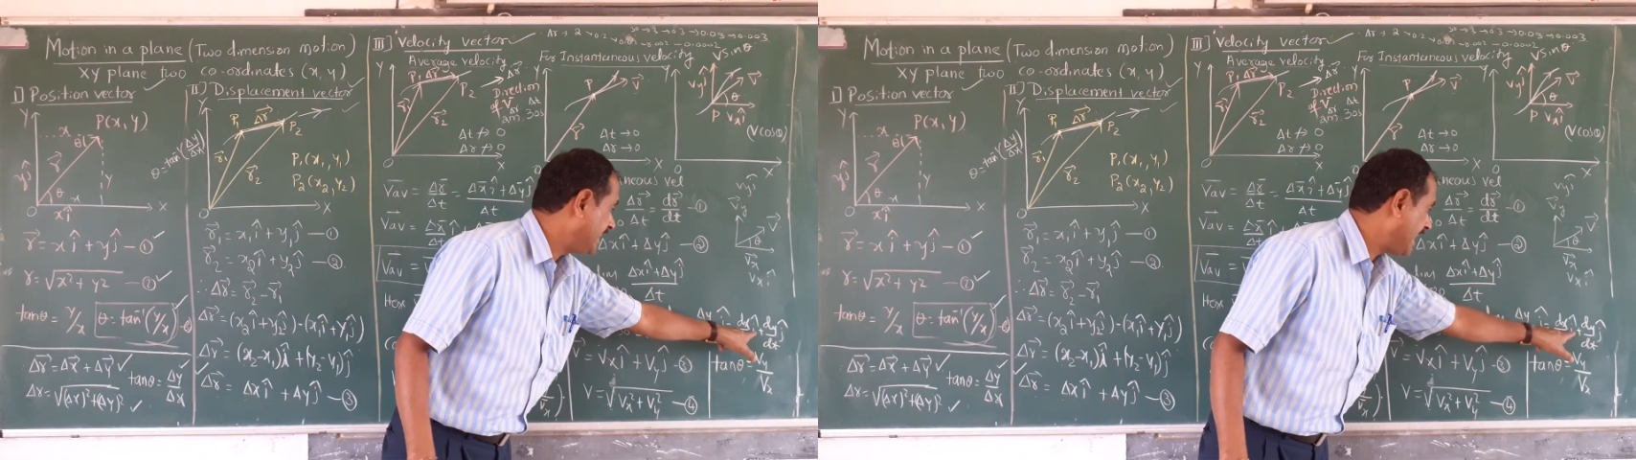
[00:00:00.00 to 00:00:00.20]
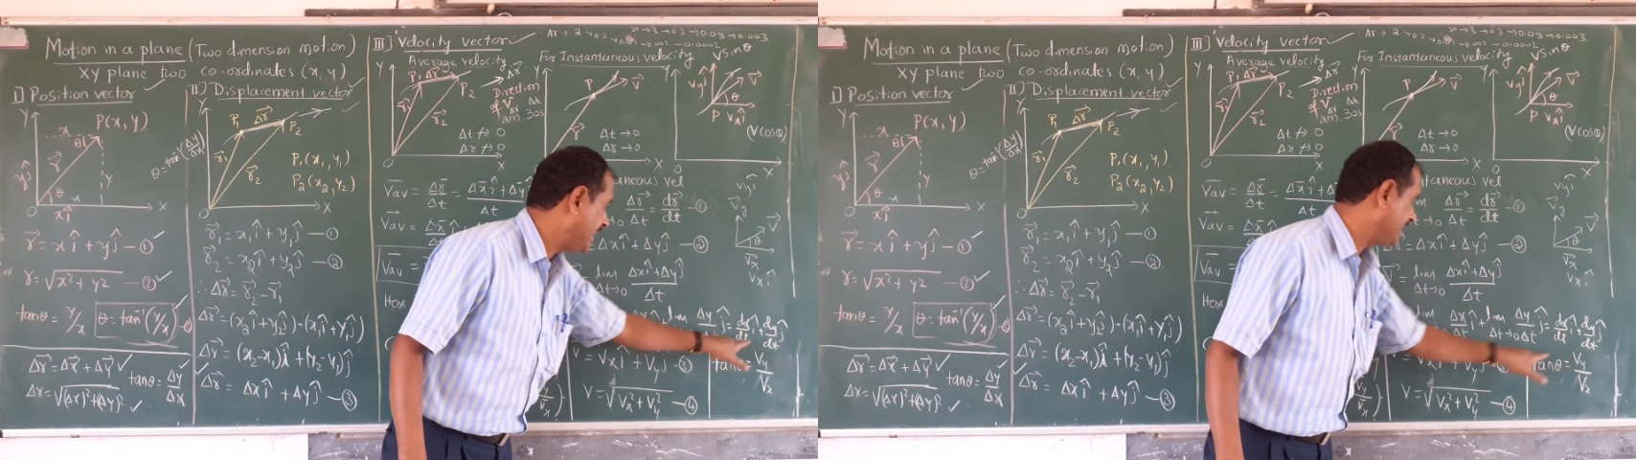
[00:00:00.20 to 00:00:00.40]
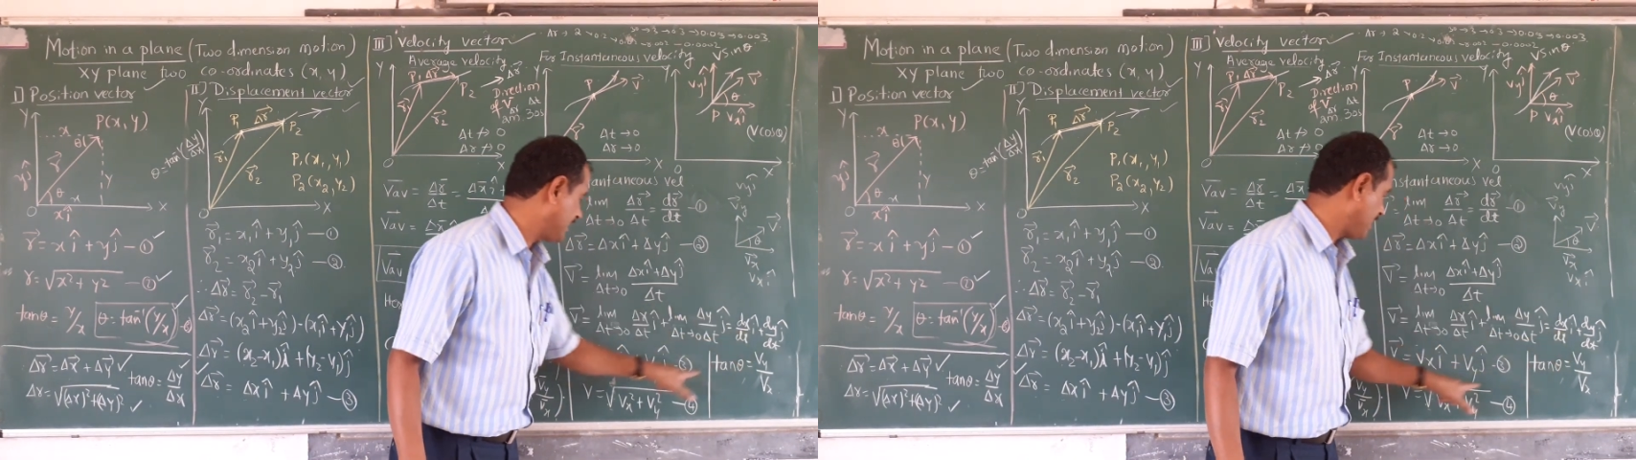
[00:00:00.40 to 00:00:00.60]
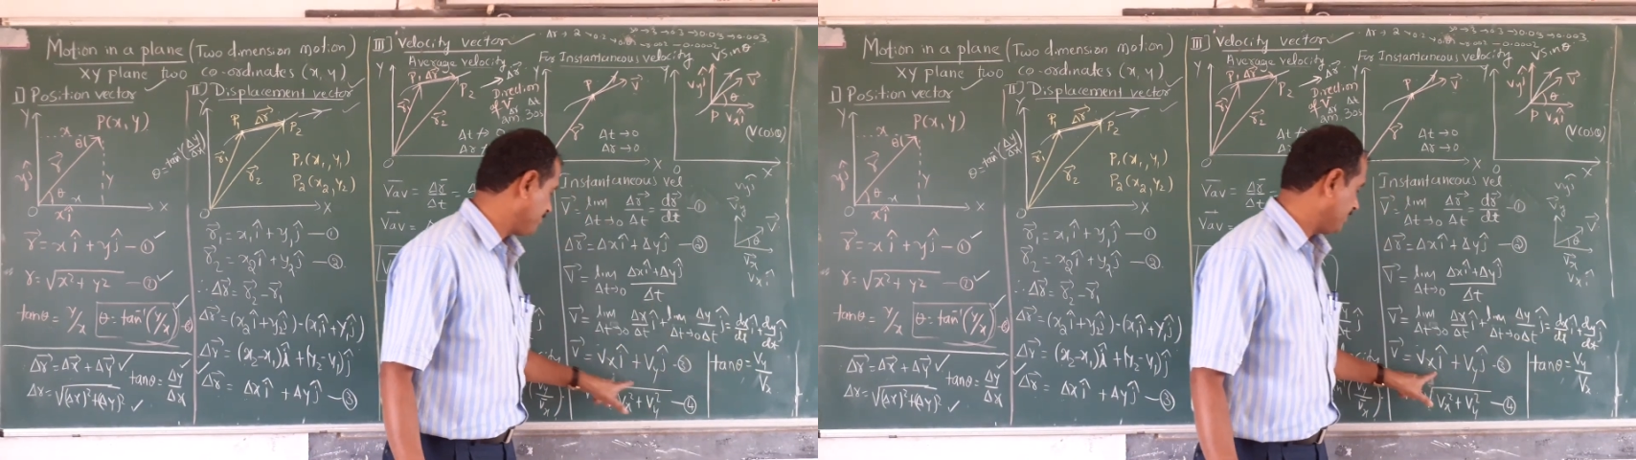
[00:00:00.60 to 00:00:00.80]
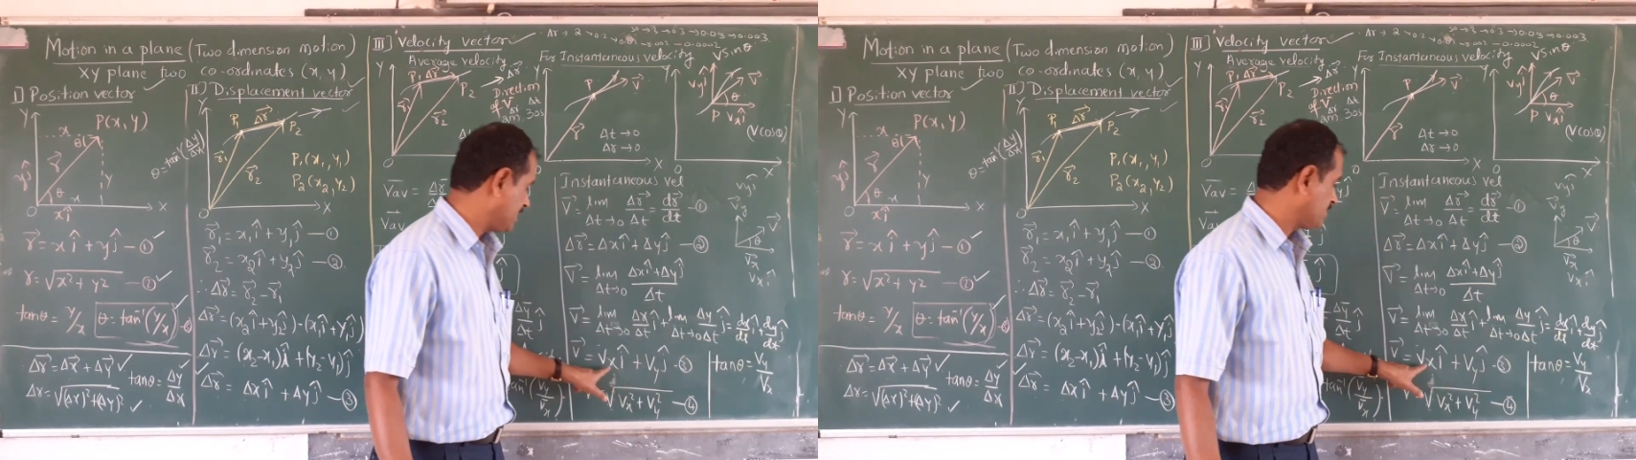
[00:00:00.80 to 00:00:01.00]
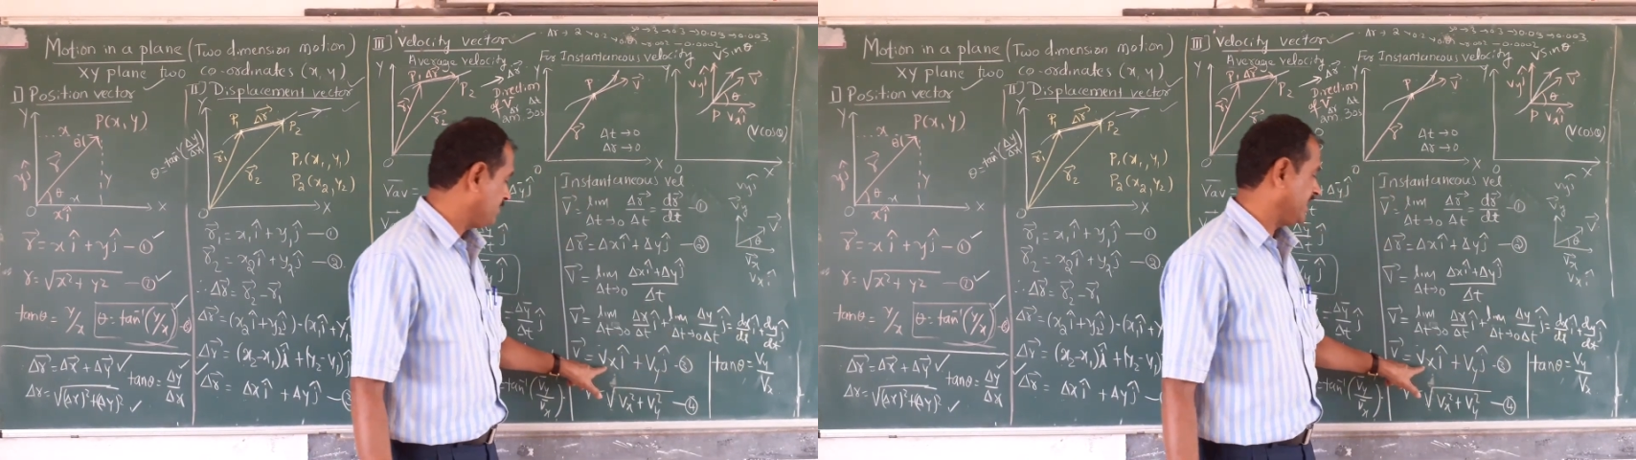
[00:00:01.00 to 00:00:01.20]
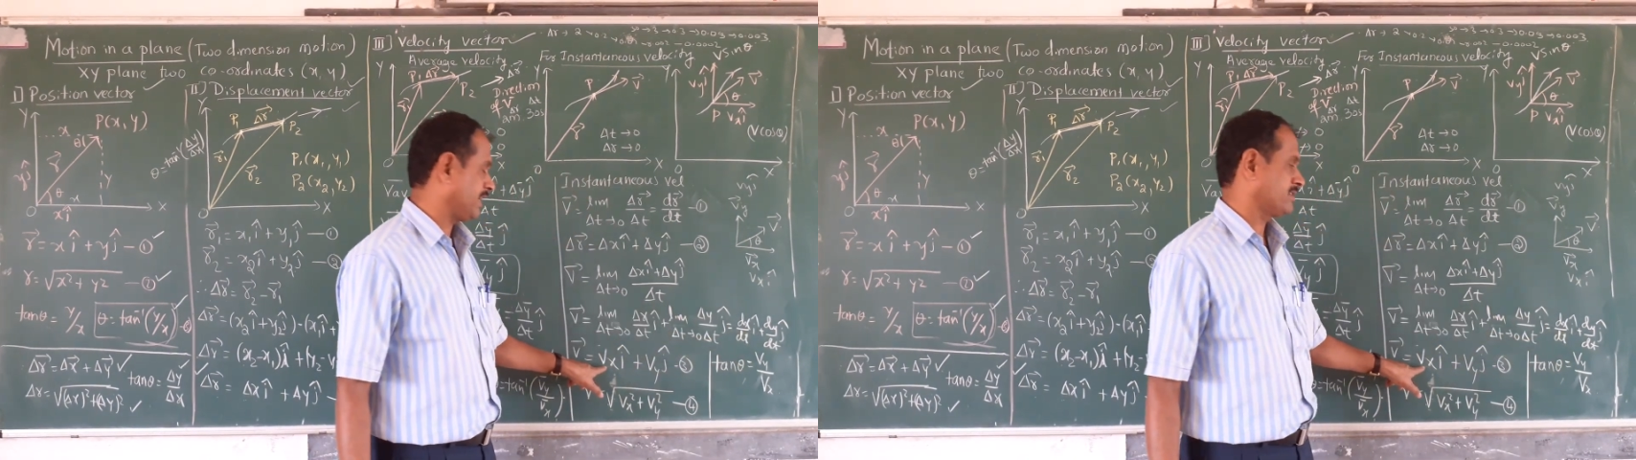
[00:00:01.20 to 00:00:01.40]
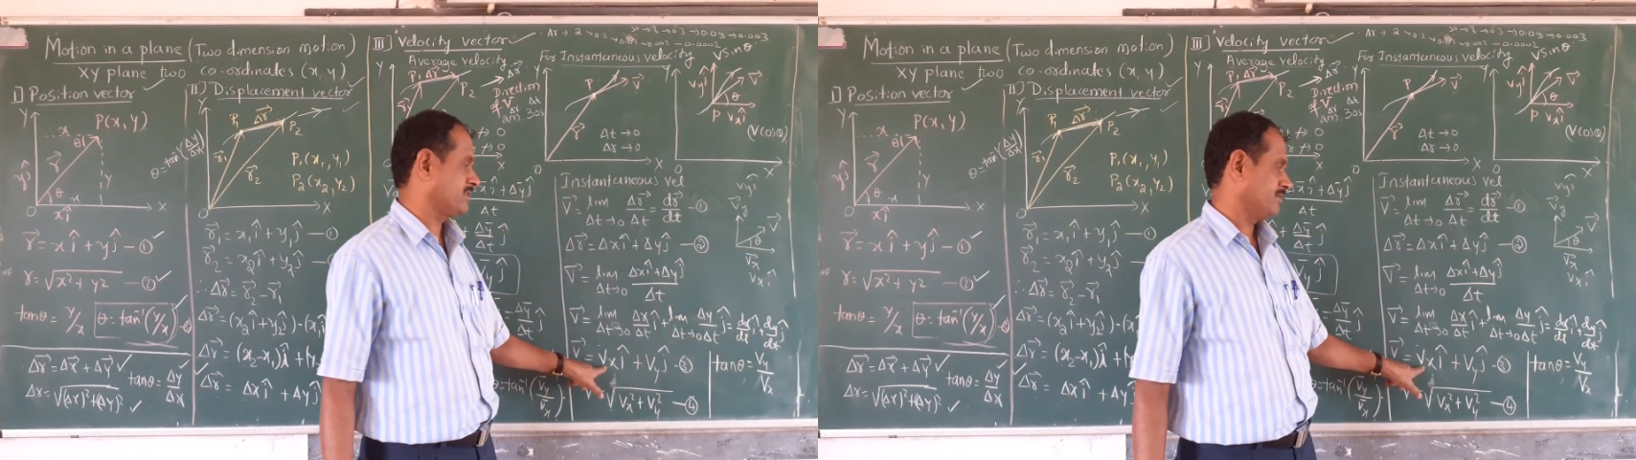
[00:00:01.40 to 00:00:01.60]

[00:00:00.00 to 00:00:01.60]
I cap means dx